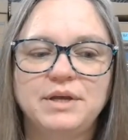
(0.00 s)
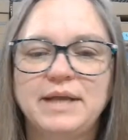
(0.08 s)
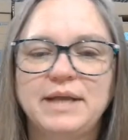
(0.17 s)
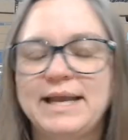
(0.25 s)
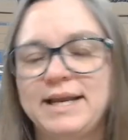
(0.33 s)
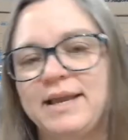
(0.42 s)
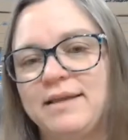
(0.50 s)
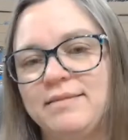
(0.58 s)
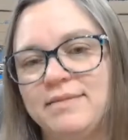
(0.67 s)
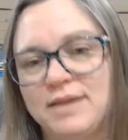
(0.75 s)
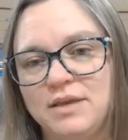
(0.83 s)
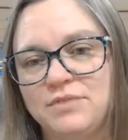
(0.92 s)
And again,
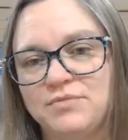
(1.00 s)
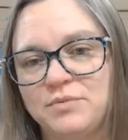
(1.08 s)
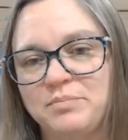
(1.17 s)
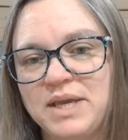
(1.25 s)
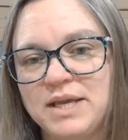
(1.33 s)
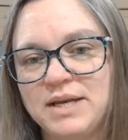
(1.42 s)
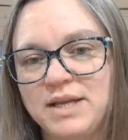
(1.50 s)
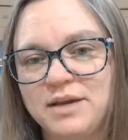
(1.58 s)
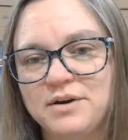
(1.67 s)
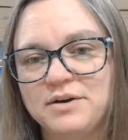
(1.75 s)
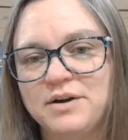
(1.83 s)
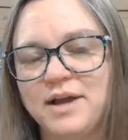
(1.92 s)
thank you for being
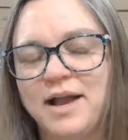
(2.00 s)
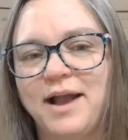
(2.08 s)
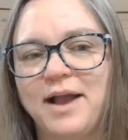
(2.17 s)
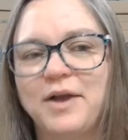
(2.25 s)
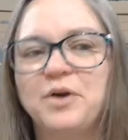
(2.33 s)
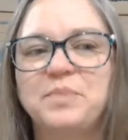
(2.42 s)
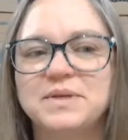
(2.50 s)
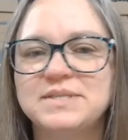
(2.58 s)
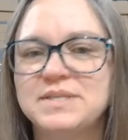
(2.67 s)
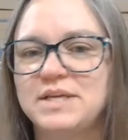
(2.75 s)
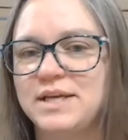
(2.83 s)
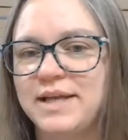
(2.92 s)
here. I hope I'll
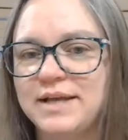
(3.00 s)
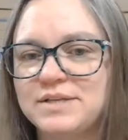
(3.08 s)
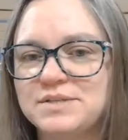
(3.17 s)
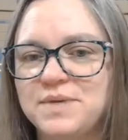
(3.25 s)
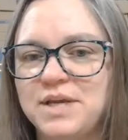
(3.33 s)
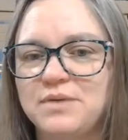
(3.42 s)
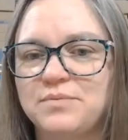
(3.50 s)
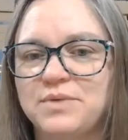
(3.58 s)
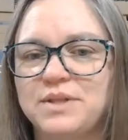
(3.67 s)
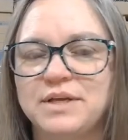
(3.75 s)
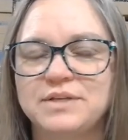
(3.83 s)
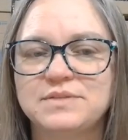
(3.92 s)
see you next week
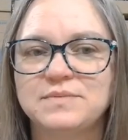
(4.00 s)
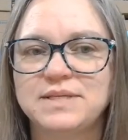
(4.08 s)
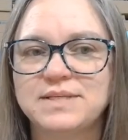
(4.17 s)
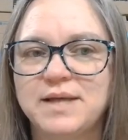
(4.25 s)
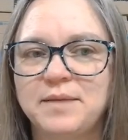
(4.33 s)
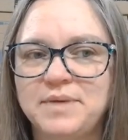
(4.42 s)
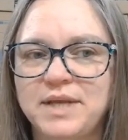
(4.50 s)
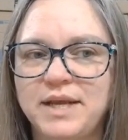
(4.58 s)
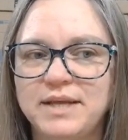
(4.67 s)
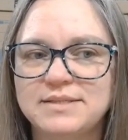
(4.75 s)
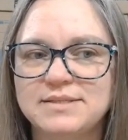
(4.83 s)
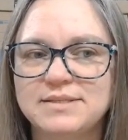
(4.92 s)
with next week's
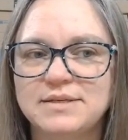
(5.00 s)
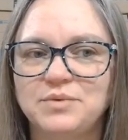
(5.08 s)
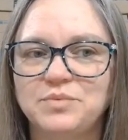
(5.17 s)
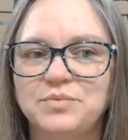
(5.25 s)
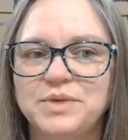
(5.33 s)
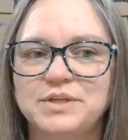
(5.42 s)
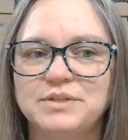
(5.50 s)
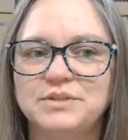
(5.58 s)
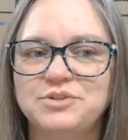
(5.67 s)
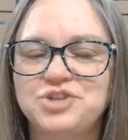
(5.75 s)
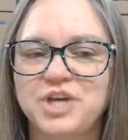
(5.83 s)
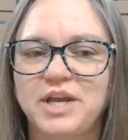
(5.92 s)
updates. We'll
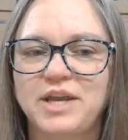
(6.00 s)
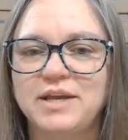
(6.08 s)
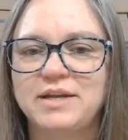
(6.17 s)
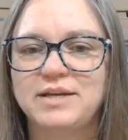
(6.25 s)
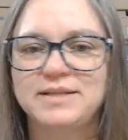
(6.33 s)
check in and